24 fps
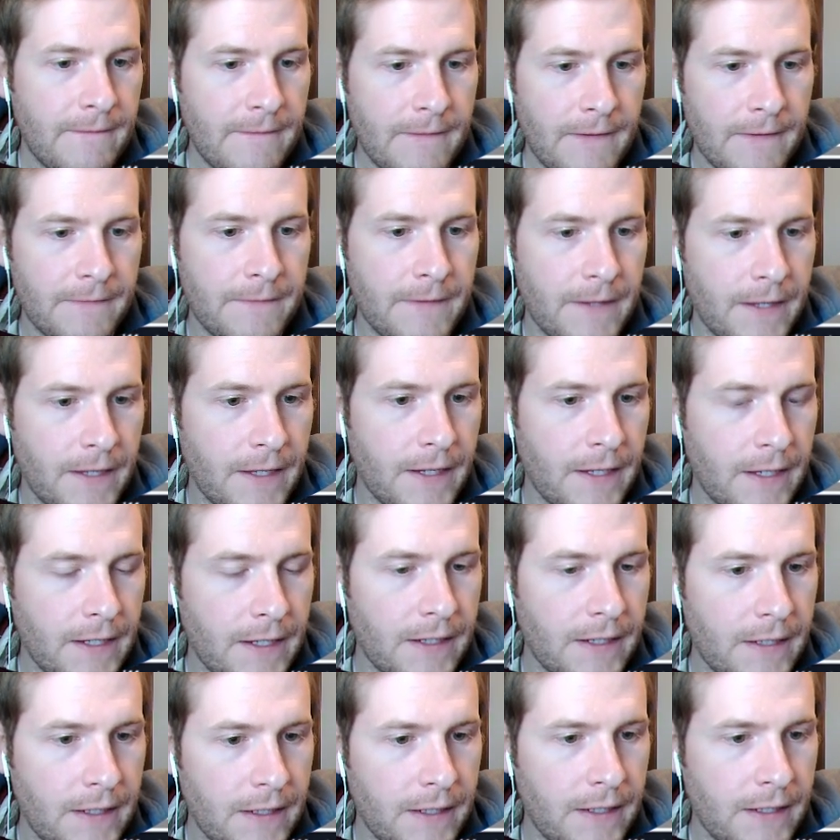And
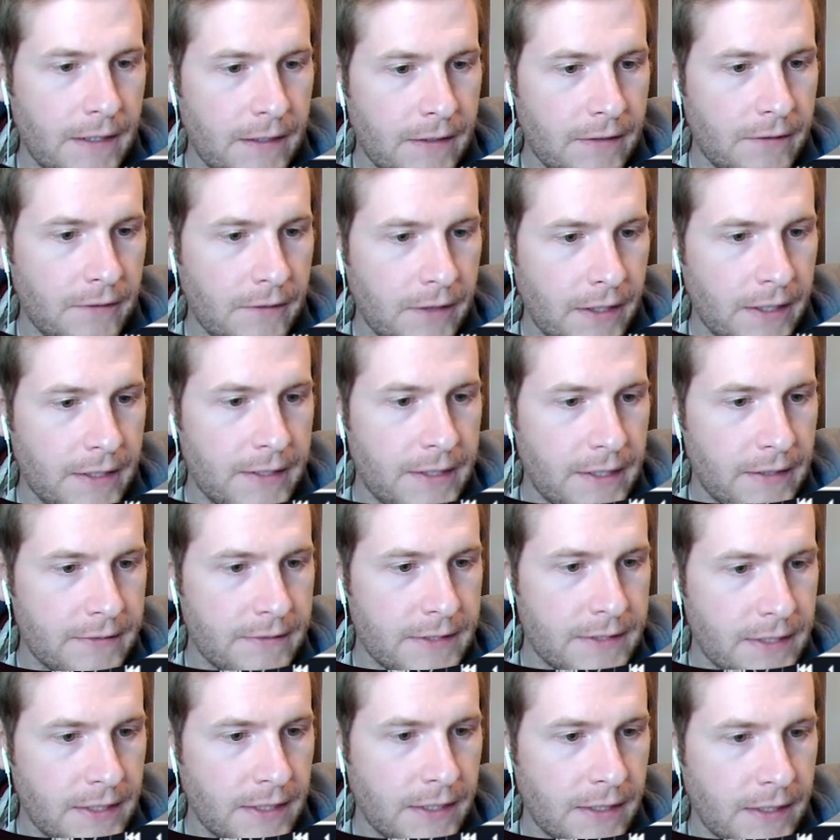then, okay,
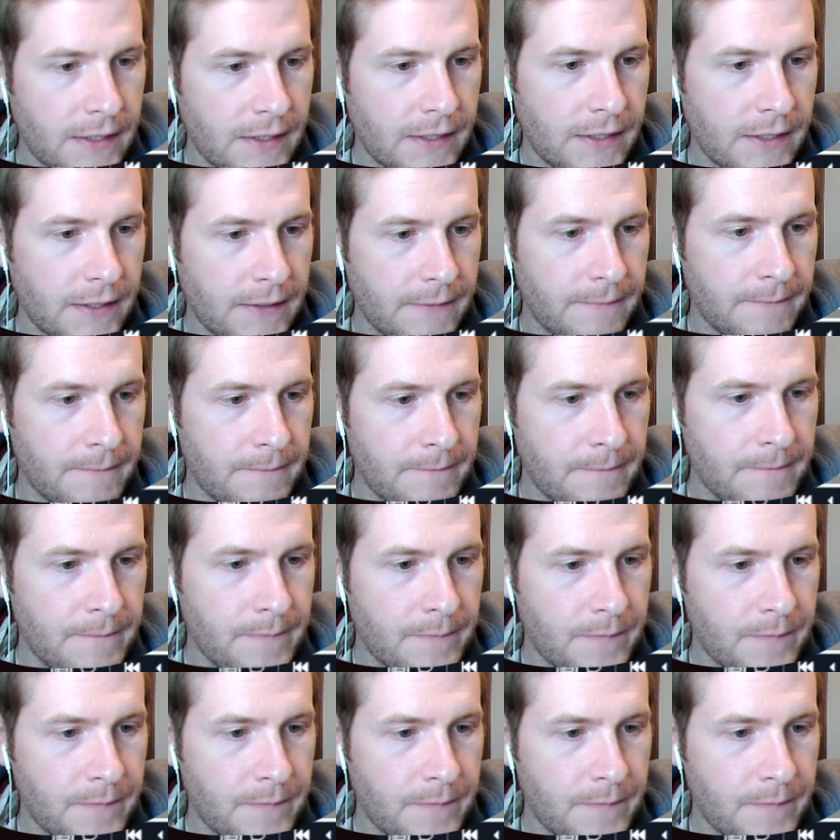downtime.